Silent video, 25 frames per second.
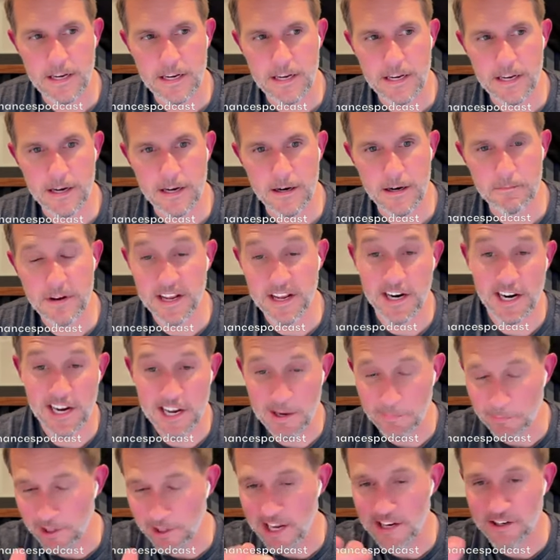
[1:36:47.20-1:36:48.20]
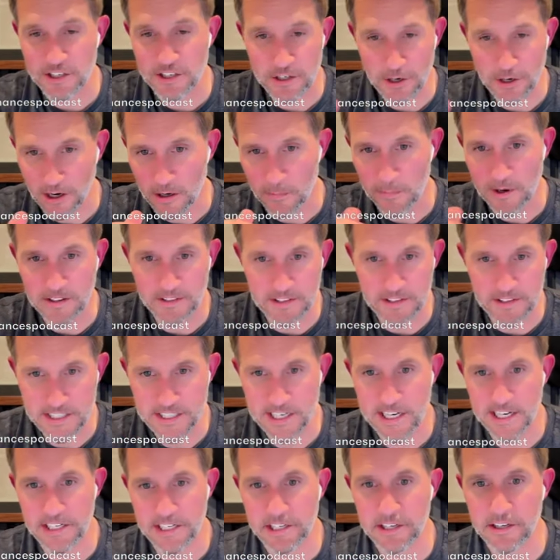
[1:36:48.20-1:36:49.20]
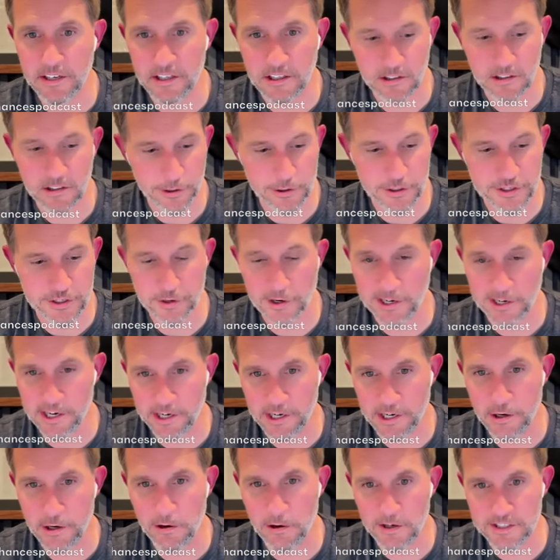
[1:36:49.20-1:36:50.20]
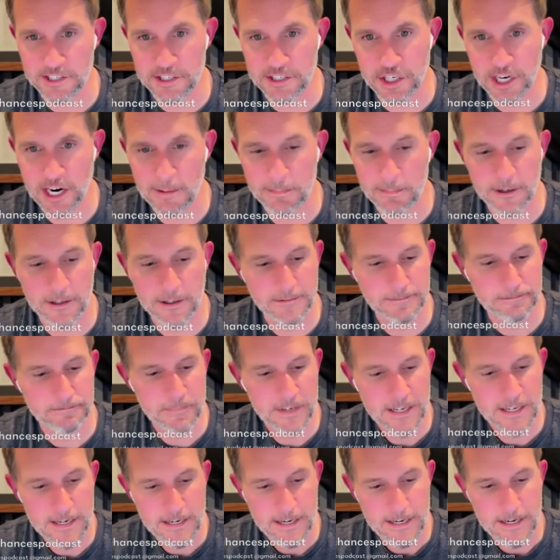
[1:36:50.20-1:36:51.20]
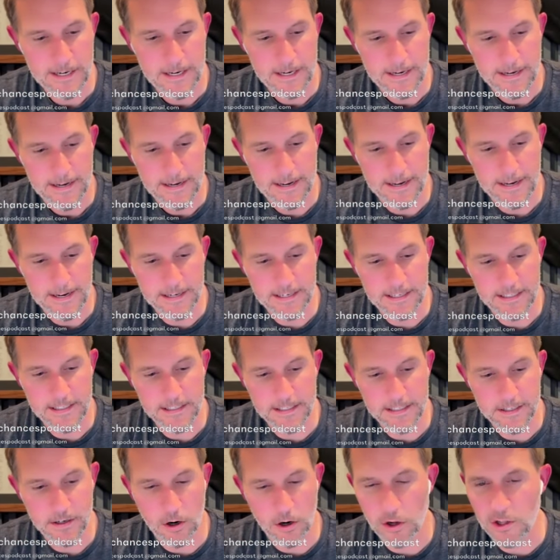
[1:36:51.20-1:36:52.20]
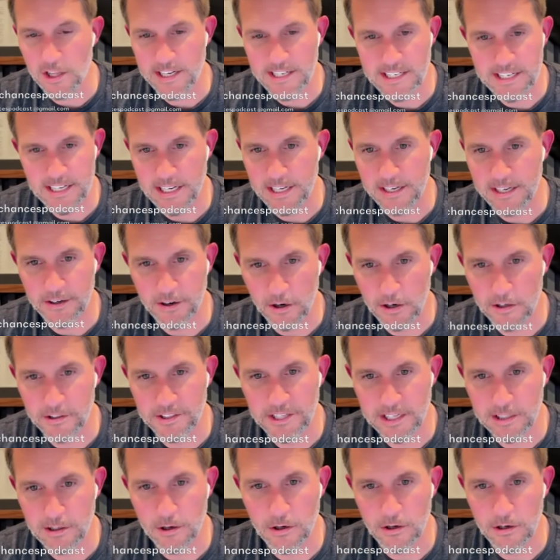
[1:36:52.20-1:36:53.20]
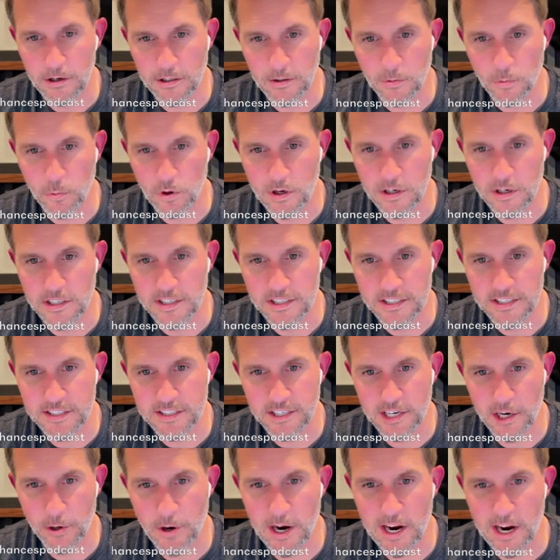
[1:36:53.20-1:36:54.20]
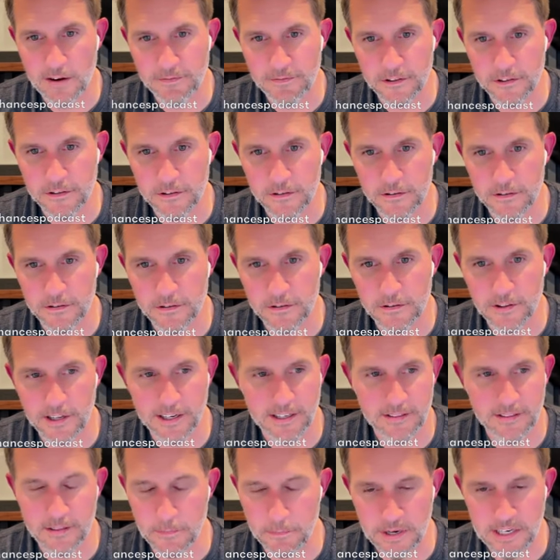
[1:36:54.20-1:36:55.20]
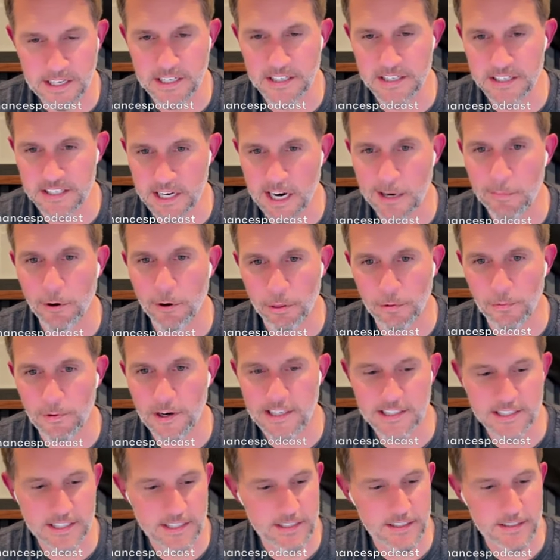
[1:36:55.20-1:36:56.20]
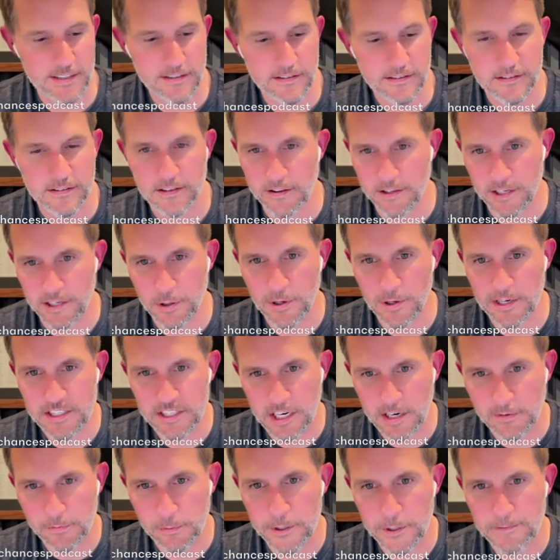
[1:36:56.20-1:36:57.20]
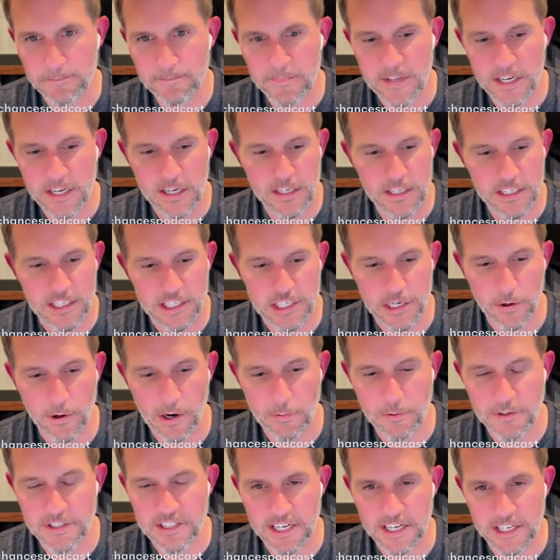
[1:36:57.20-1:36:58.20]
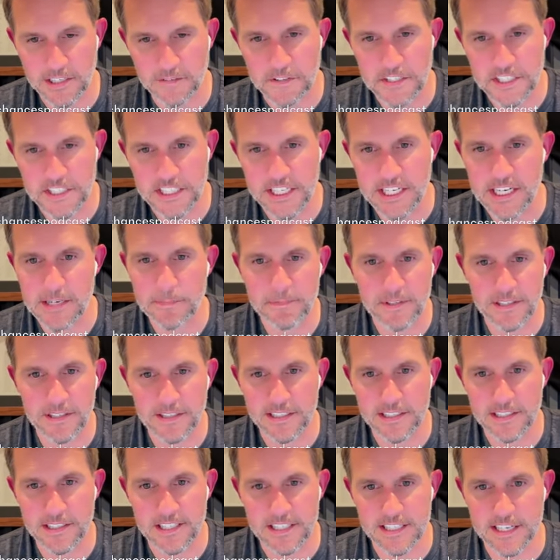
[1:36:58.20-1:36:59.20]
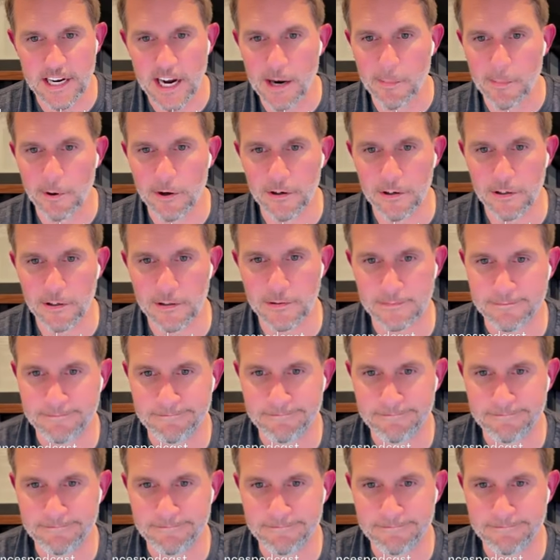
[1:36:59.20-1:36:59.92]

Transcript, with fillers: Um, and I am allowed to talk about this. I had to get it cleared so I could go on the job hunt. And all I did all day long was go after like the biggest cyber threats to the U.S. government. So I was kind of steeped in cyber,